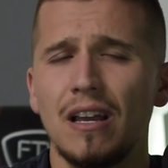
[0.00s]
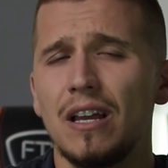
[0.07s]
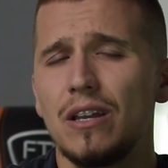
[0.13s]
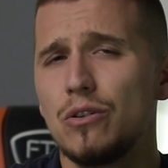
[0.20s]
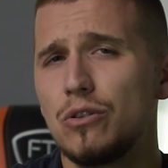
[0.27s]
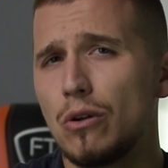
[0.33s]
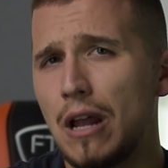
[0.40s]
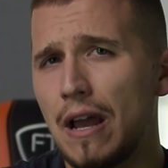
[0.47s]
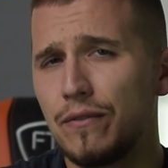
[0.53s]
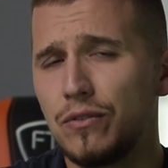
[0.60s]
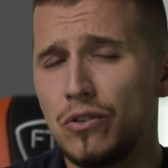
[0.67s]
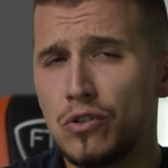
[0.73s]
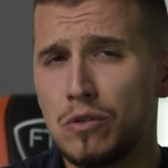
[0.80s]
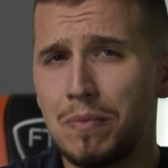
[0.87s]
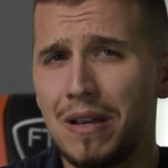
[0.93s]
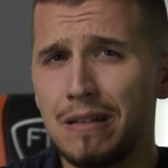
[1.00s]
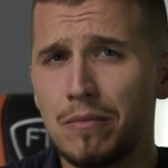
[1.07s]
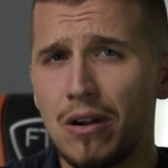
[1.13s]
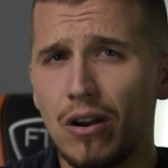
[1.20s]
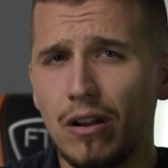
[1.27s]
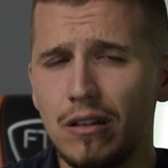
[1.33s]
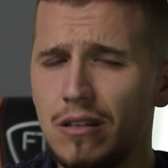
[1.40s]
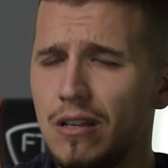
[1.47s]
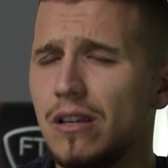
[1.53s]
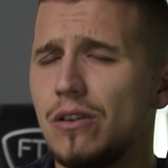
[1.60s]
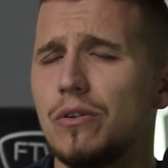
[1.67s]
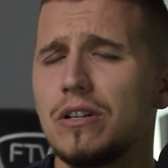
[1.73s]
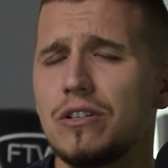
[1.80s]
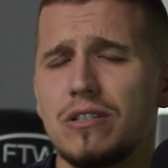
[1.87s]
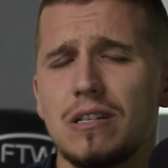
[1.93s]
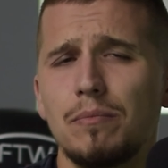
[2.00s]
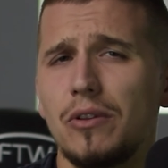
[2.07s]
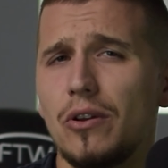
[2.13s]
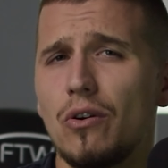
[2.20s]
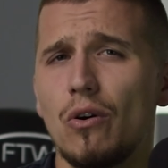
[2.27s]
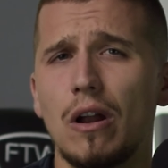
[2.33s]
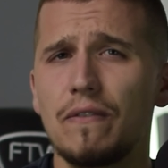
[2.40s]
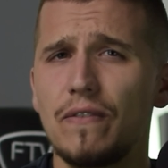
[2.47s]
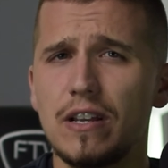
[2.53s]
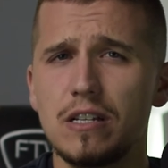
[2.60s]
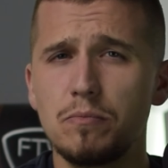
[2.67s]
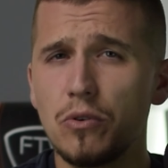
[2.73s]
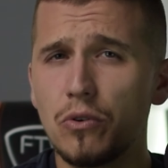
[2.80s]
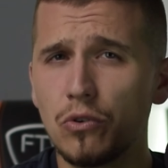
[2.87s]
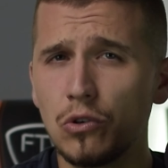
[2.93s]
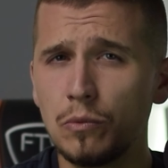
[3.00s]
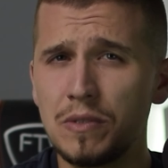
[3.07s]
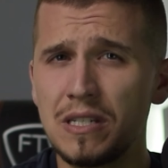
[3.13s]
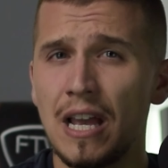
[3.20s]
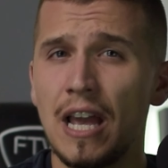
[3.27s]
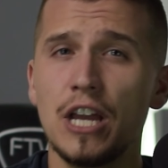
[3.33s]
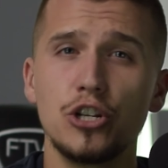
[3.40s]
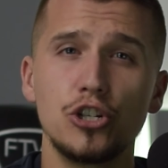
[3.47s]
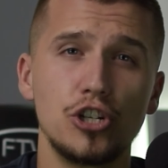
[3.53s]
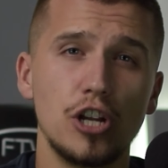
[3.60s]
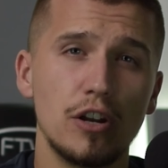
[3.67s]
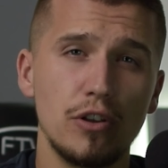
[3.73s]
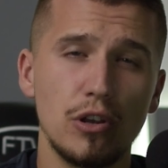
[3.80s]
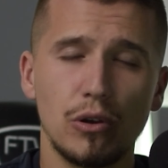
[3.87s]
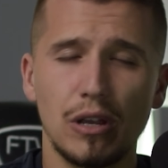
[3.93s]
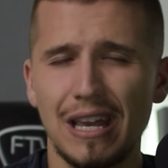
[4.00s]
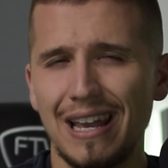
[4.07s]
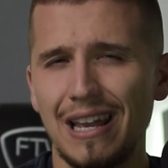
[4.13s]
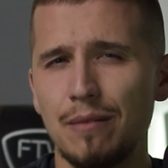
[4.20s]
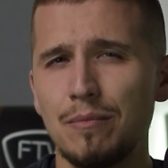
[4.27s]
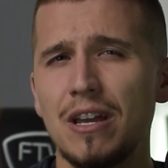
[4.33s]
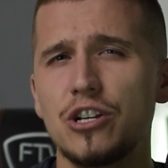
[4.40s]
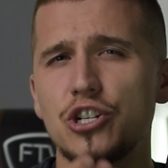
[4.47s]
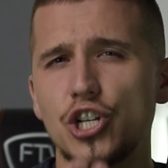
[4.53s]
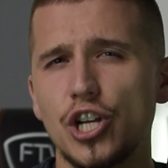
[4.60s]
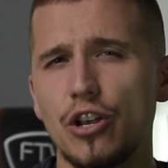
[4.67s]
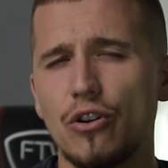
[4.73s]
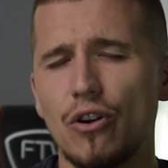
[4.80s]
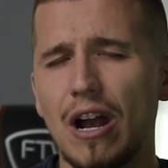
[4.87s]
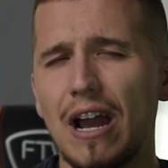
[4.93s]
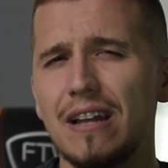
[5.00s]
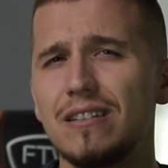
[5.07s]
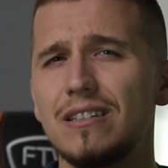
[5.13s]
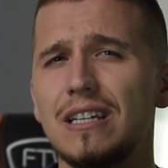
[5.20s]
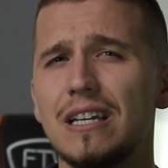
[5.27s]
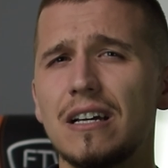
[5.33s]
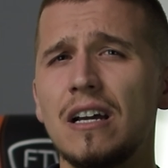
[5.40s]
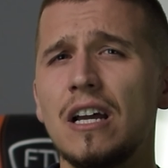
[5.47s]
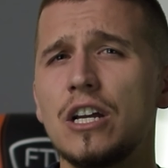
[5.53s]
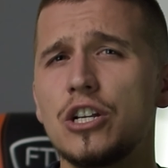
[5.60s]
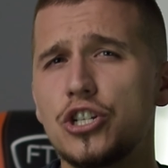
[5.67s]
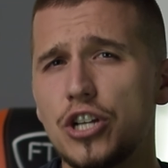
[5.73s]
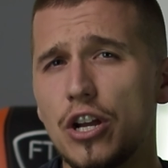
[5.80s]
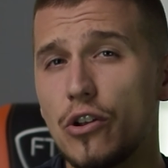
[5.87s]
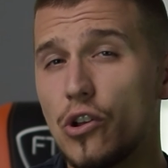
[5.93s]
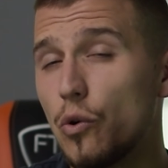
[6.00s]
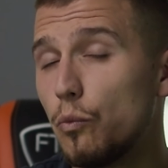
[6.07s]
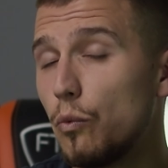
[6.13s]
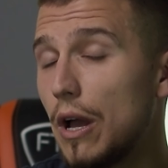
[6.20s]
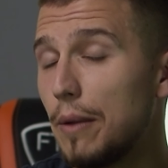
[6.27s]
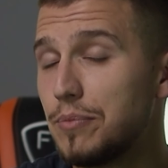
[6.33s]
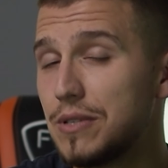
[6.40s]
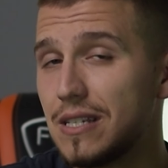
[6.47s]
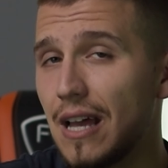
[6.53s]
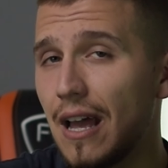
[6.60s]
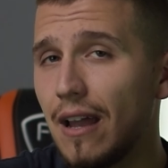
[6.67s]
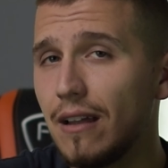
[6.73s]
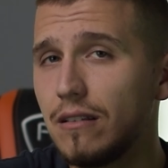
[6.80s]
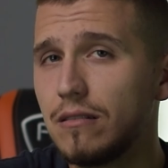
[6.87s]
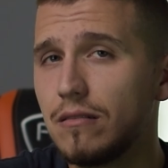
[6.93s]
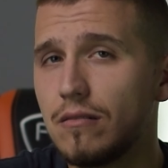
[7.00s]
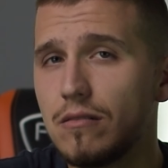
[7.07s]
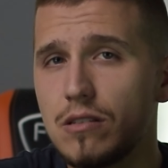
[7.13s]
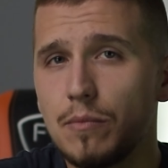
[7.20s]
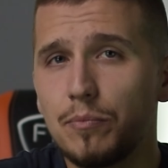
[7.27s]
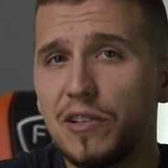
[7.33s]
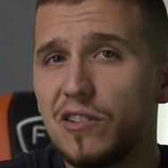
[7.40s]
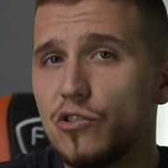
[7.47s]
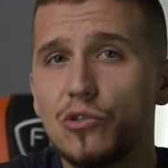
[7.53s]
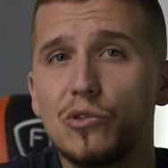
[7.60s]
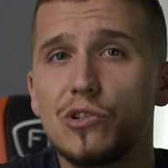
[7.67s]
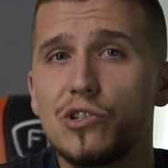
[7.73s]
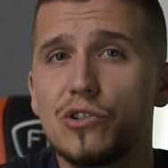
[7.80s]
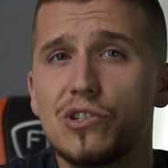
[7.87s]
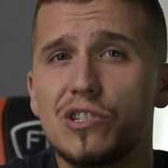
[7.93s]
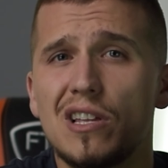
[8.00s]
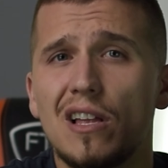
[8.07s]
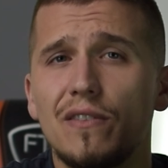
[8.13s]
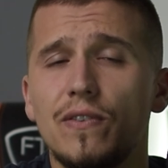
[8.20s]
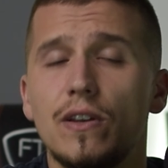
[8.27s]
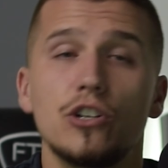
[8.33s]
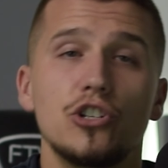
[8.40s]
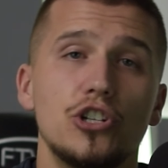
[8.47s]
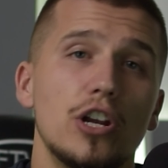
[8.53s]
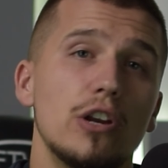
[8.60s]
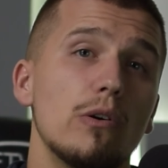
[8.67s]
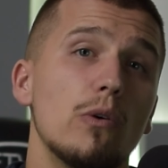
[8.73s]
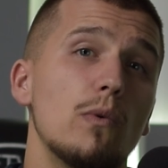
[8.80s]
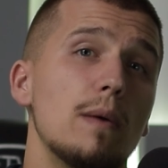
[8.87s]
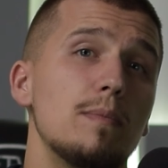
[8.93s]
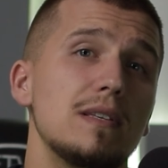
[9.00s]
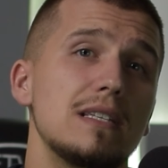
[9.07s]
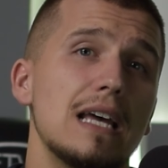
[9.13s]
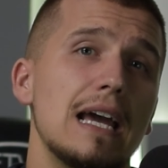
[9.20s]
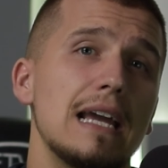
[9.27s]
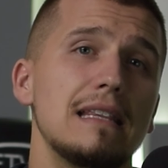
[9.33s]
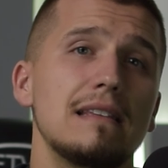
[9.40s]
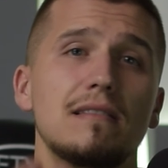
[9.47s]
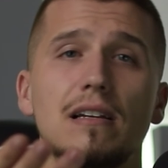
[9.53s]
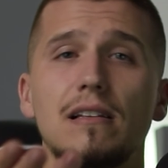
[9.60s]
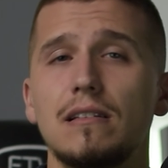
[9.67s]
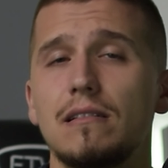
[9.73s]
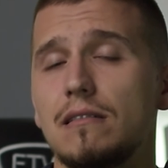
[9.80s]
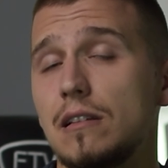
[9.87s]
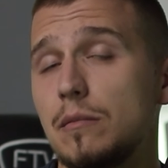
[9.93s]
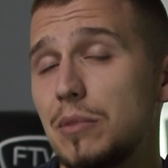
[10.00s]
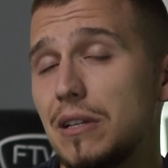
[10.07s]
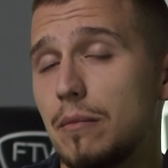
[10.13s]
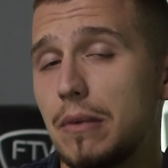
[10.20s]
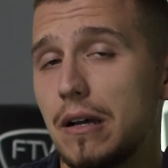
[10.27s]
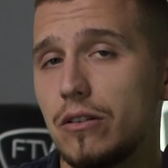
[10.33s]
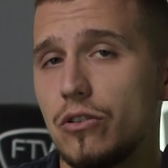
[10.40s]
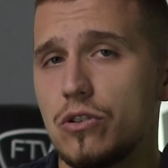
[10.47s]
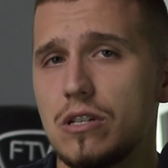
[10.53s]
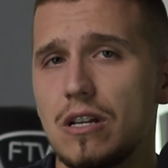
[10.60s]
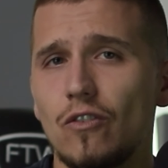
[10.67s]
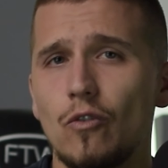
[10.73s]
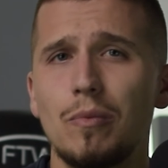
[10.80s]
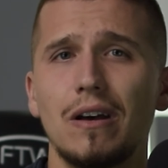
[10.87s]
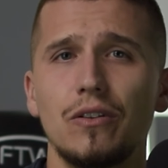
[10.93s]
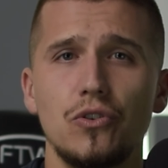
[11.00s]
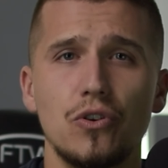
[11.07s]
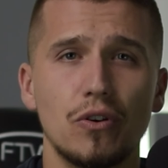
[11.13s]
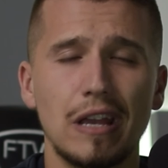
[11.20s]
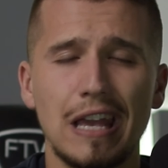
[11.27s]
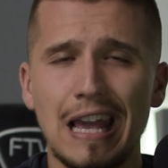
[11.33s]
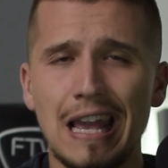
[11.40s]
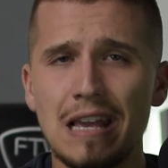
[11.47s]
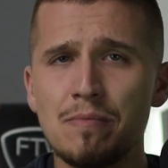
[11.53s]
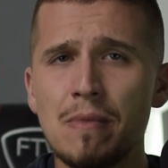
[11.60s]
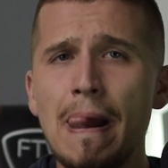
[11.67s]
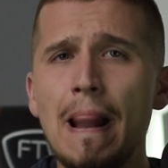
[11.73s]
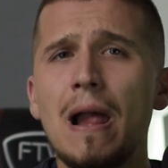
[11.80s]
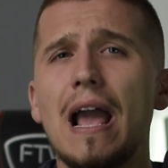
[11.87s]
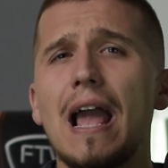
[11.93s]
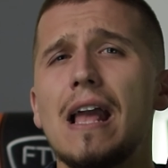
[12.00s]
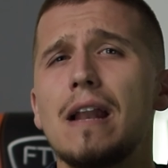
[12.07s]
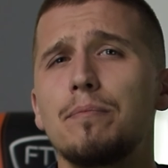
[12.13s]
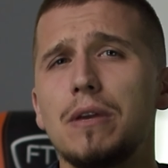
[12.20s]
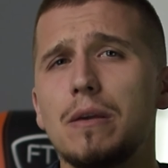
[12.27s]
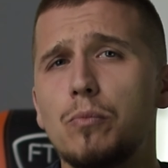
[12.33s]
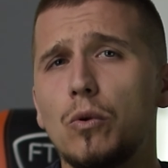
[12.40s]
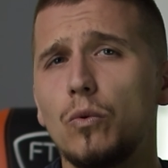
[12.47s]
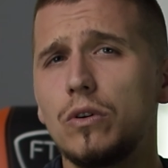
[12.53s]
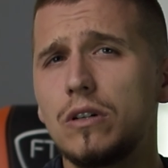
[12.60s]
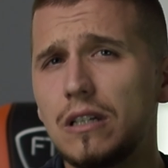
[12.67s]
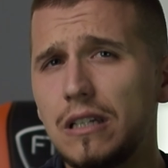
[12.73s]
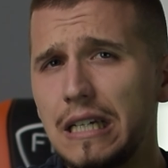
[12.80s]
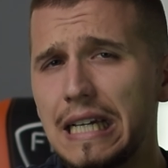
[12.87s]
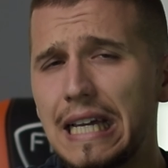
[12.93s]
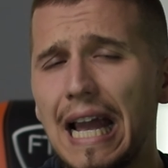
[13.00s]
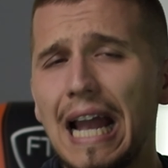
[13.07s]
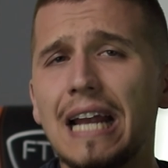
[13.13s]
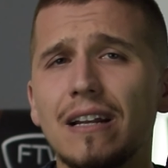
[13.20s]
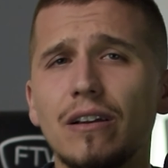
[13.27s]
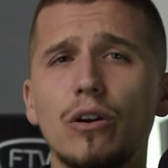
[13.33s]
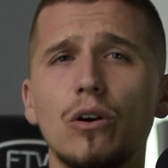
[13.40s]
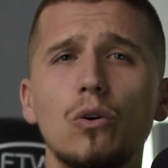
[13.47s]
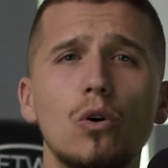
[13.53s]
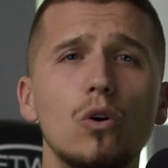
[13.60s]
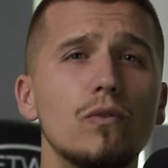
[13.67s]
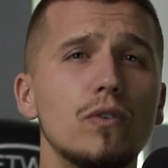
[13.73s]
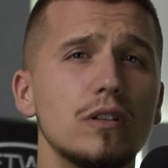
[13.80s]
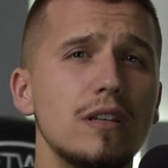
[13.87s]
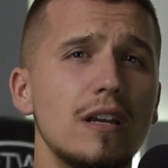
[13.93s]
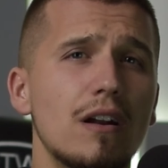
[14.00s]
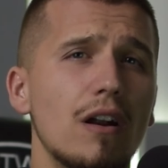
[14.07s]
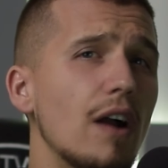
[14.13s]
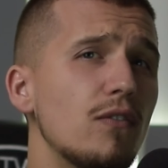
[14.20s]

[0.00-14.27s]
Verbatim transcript: You don't have to use paid marketing. You can simply go on Facebook groups, share your game, share your idea, share your website simply introduce yourself, share your website, tell a little bit about yourself, about your game, and people will click and go over there.